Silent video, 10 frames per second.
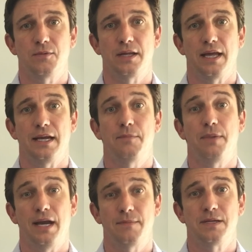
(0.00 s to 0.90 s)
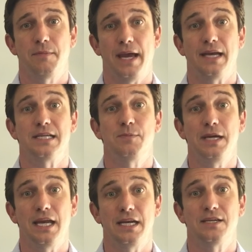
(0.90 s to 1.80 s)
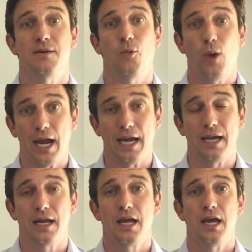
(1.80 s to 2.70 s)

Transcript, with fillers: related pent-up demand is beginning to wane.